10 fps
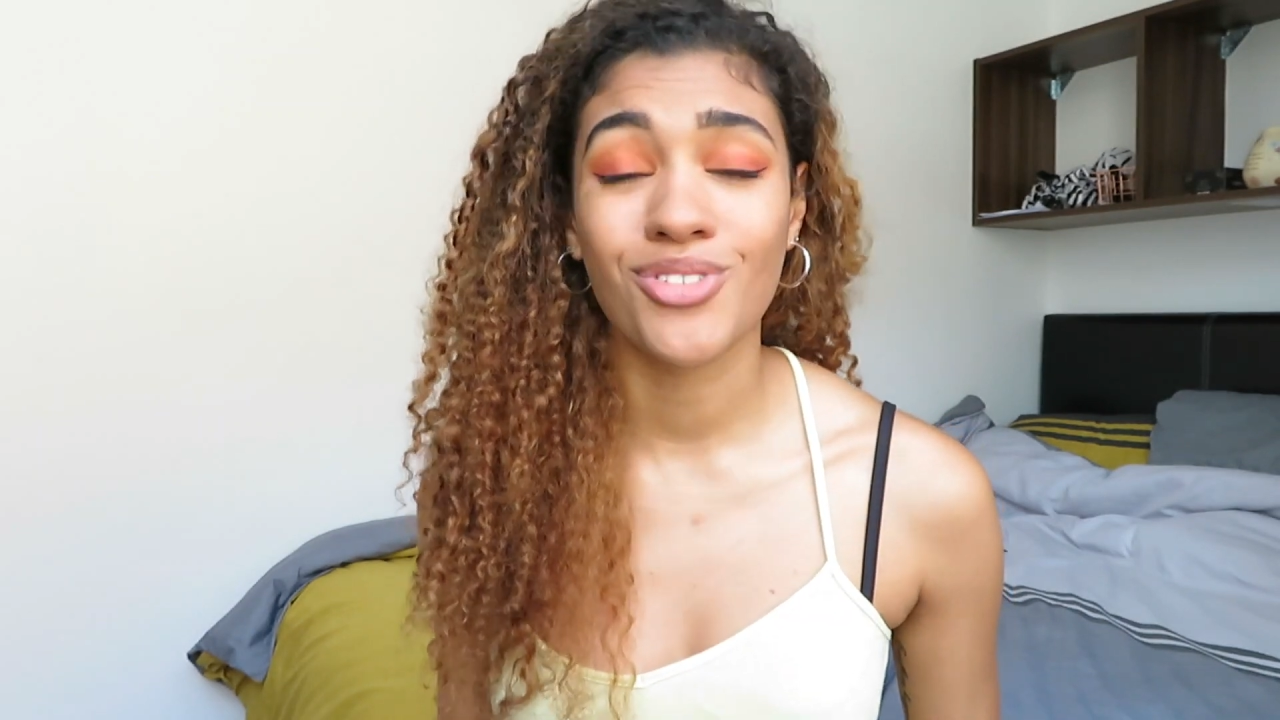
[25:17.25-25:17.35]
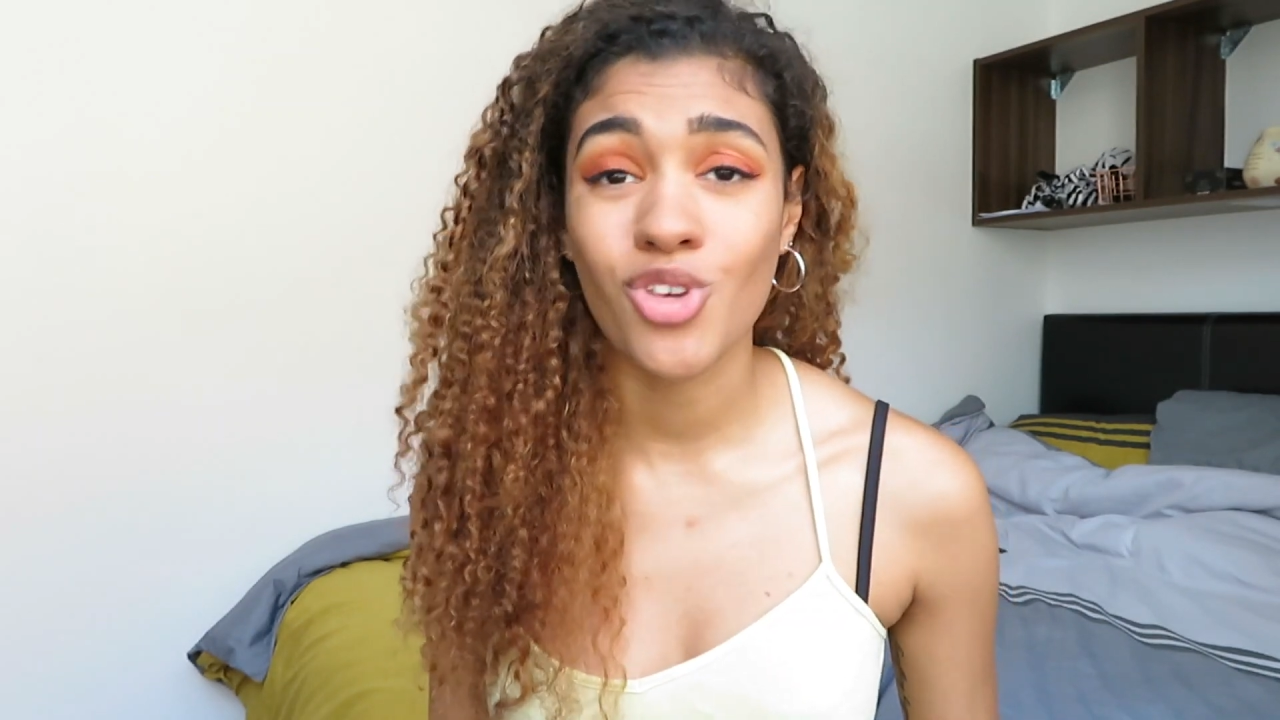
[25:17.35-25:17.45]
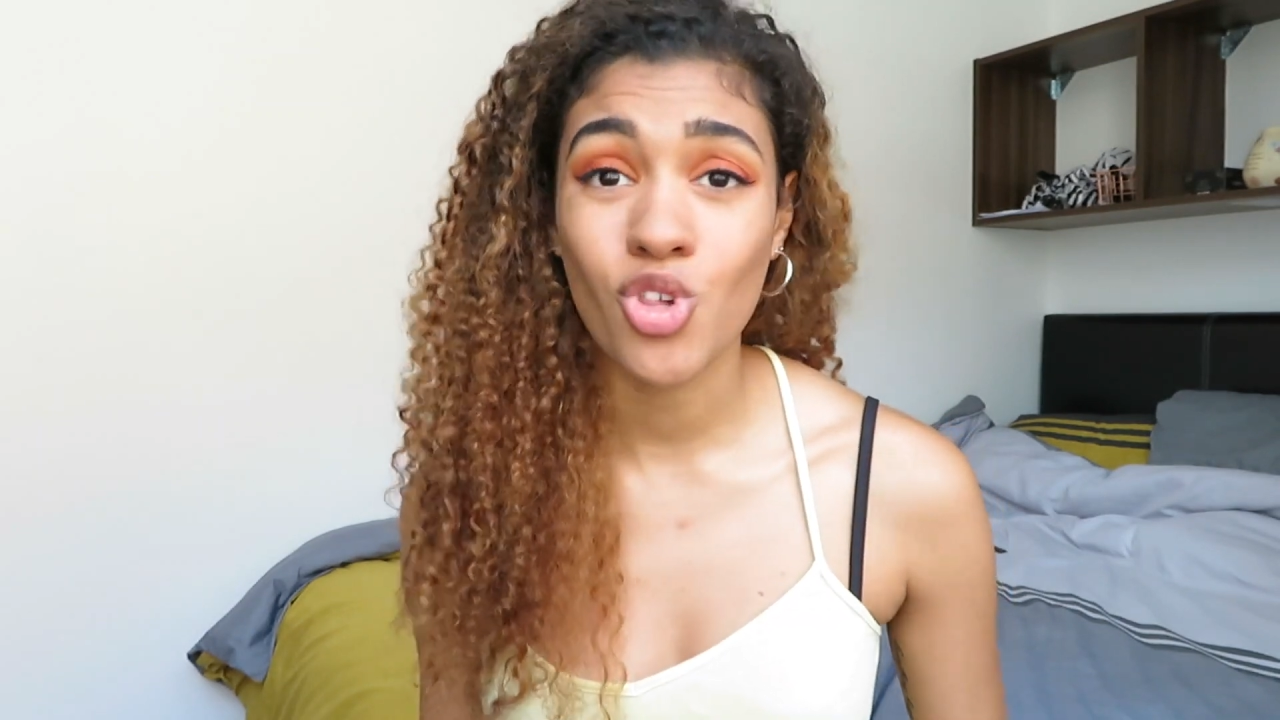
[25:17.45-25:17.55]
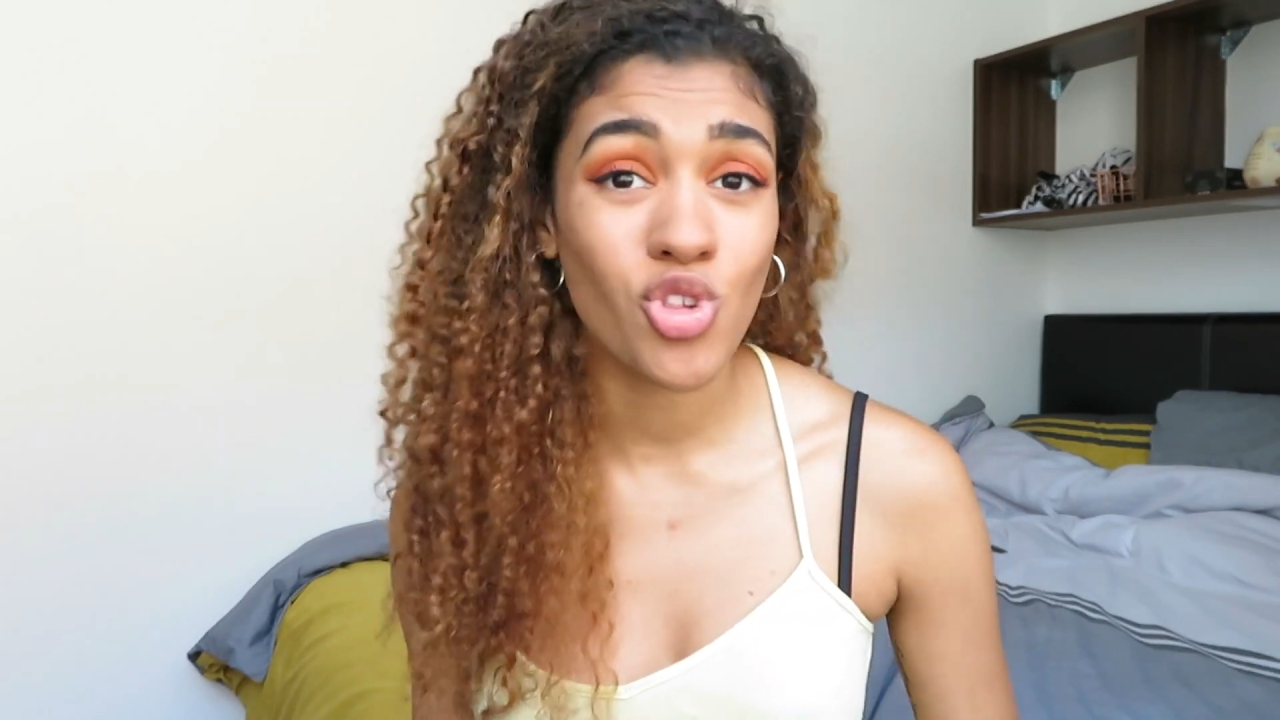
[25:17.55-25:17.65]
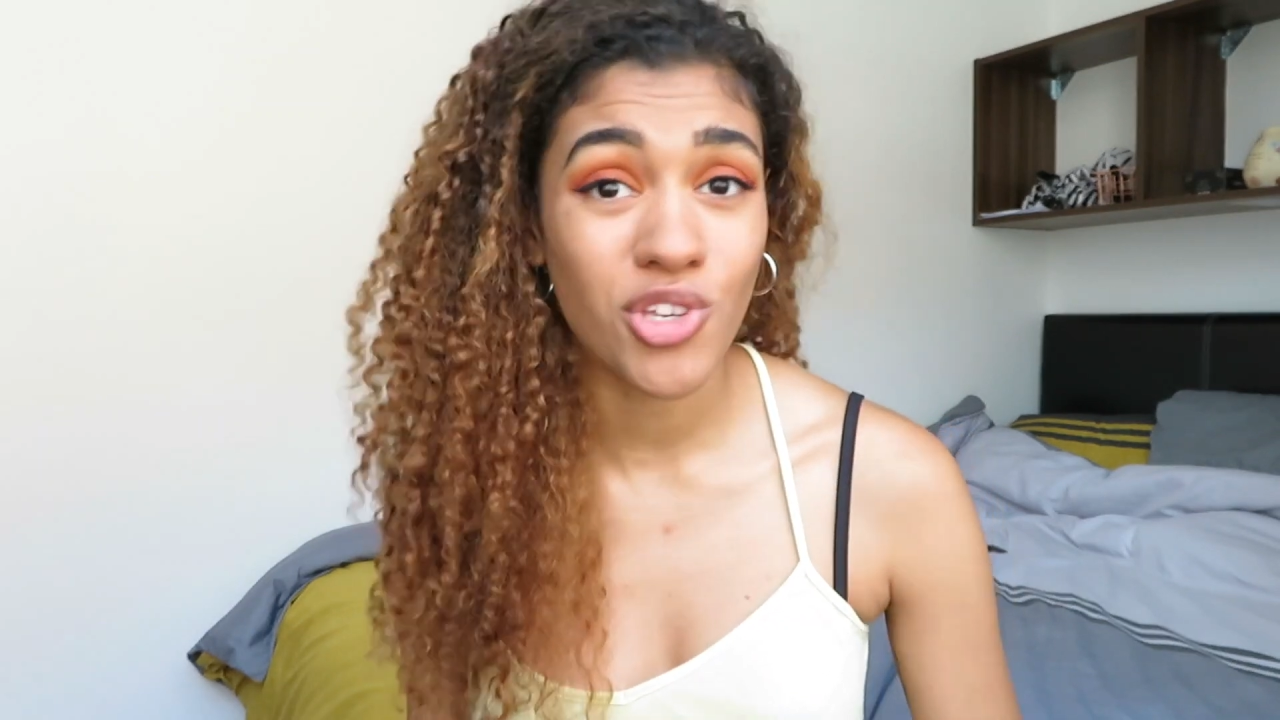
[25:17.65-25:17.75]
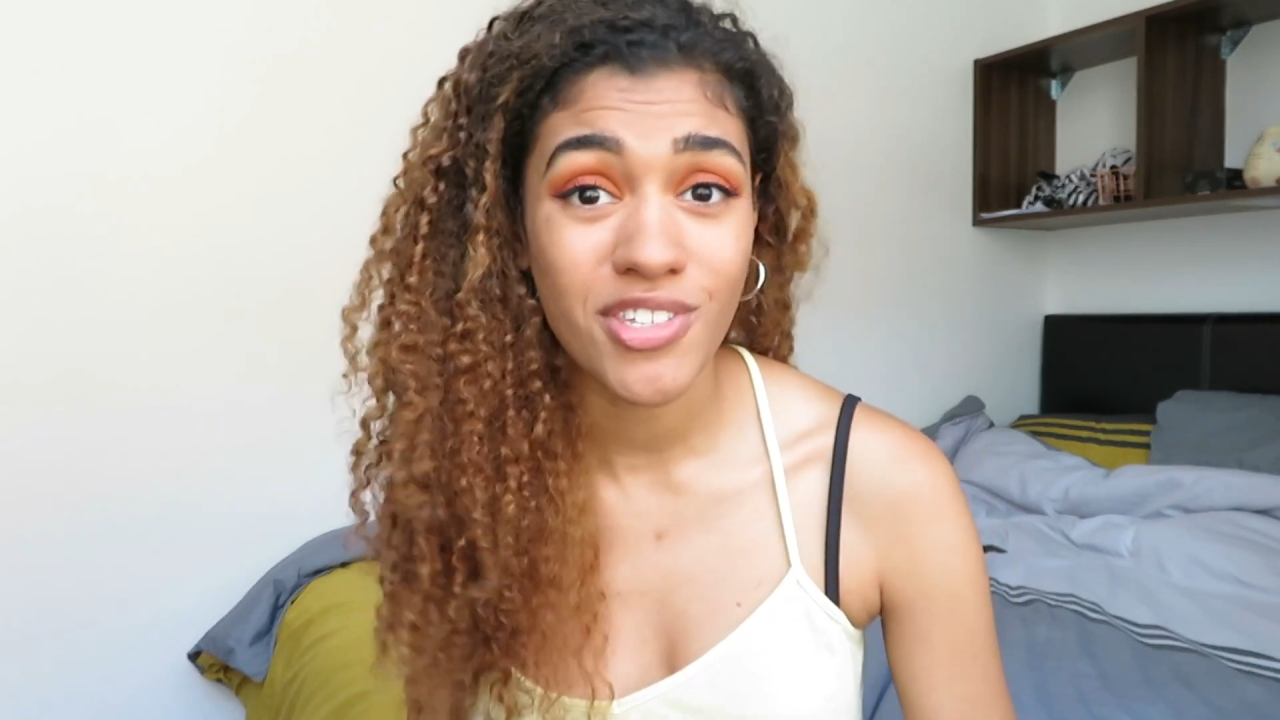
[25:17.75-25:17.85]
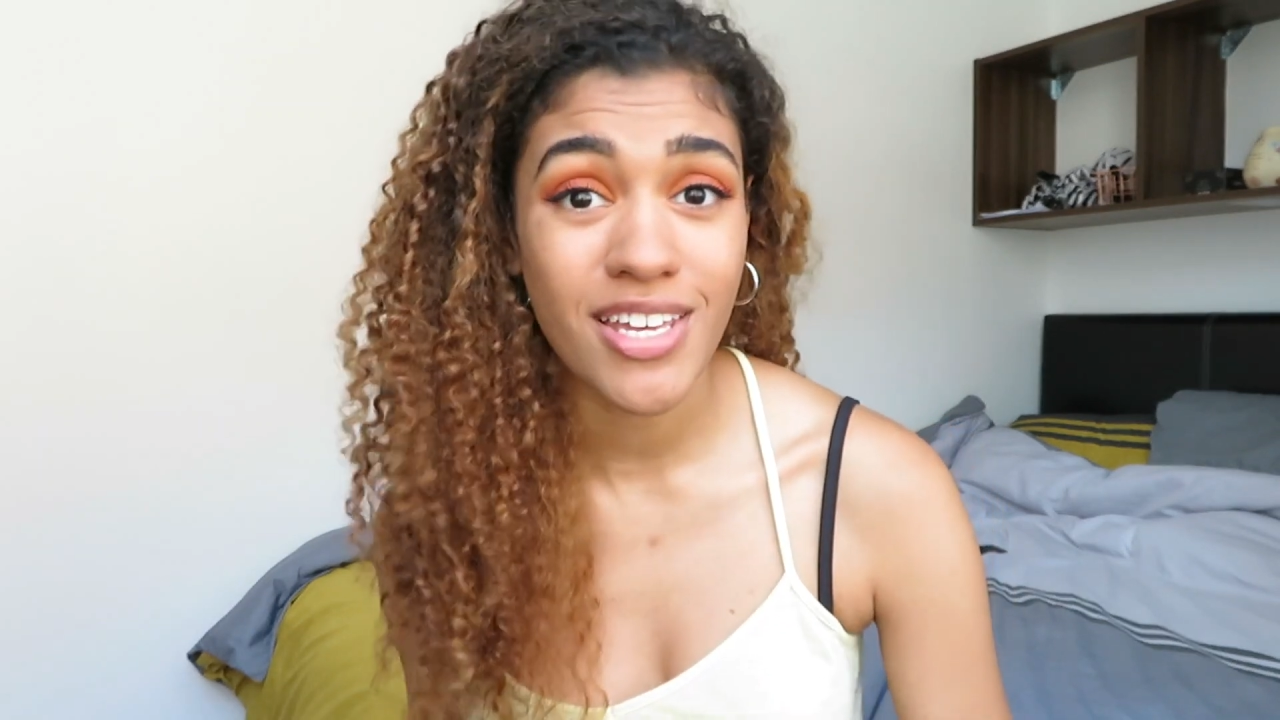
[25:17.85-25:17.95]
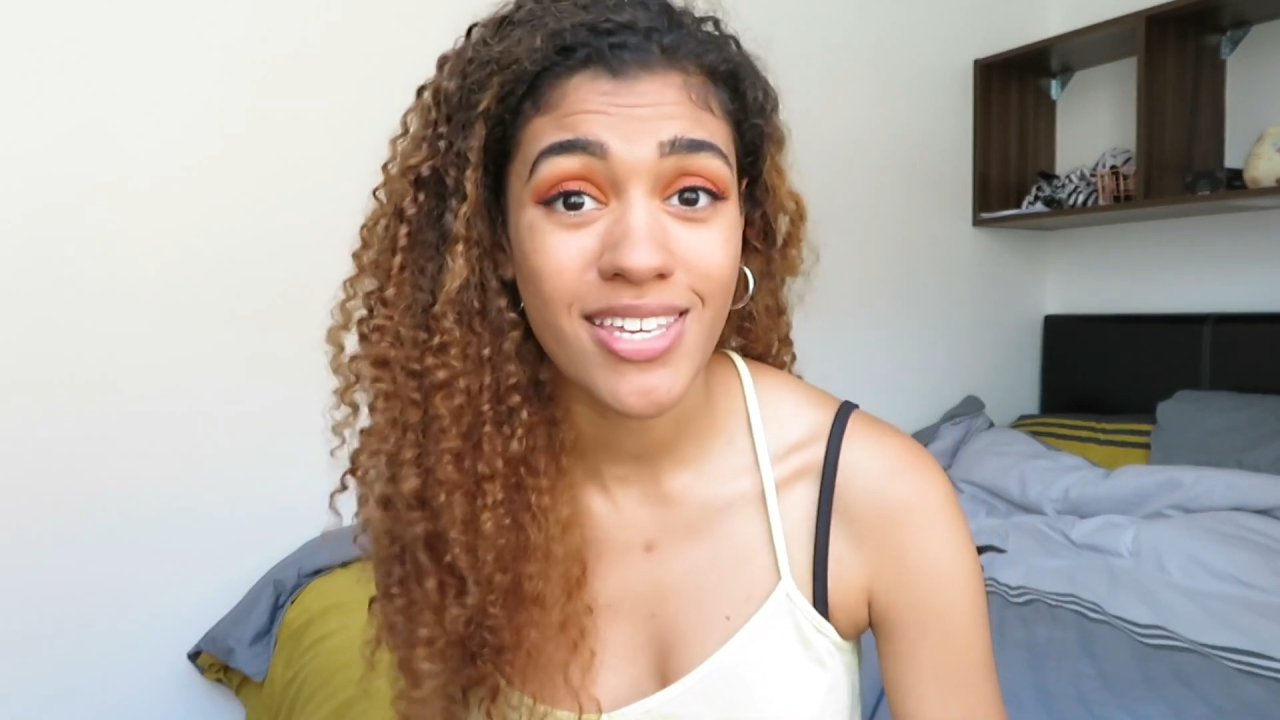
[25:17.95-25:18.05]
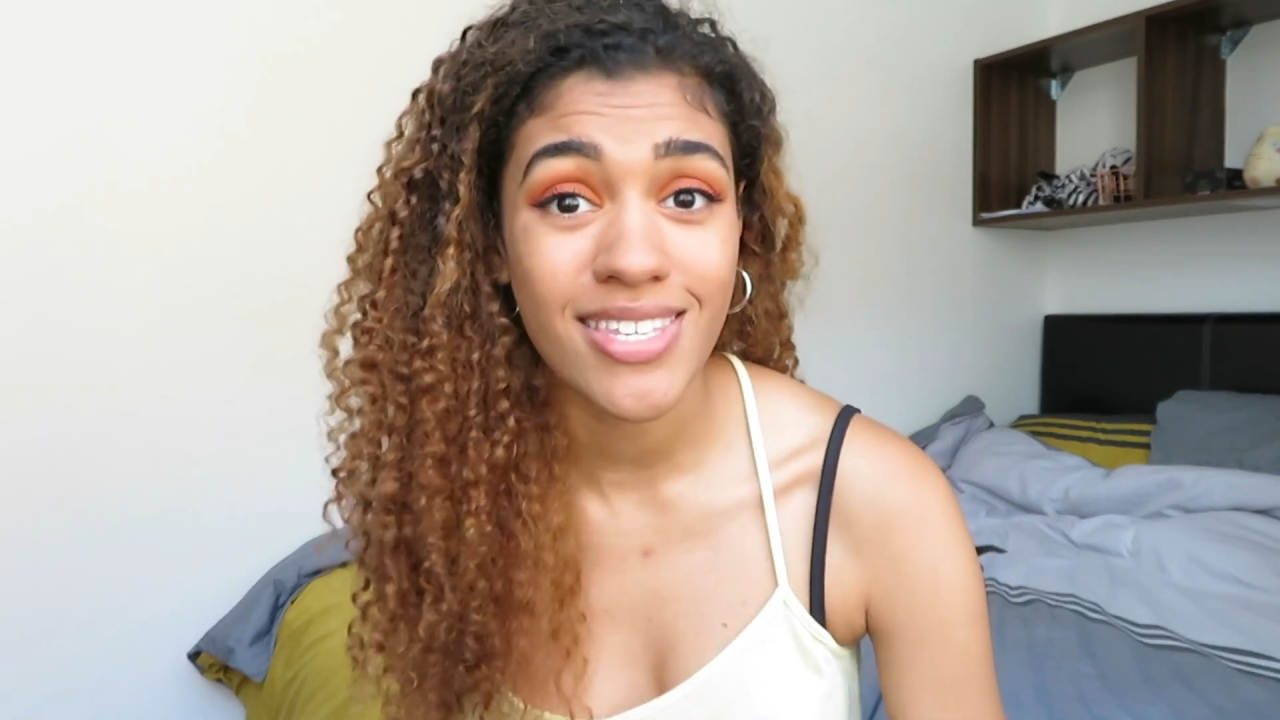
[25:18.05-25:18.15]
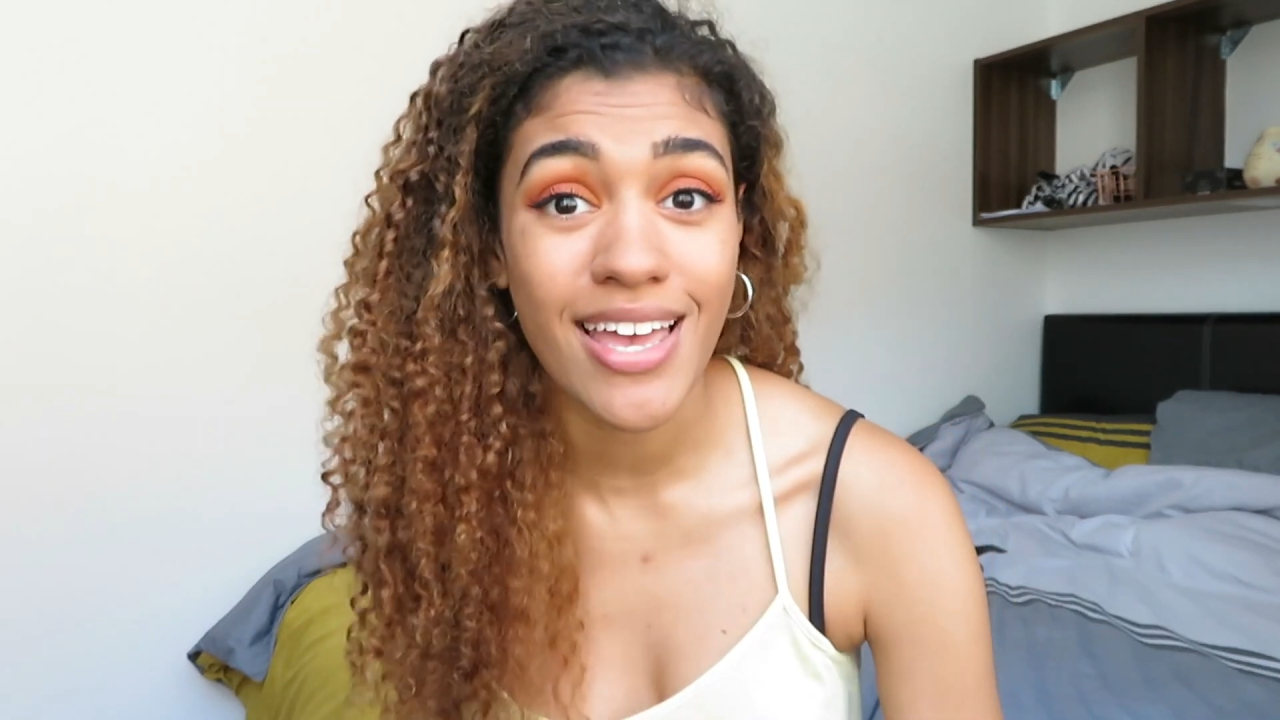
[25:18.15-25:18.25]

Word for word: does you justice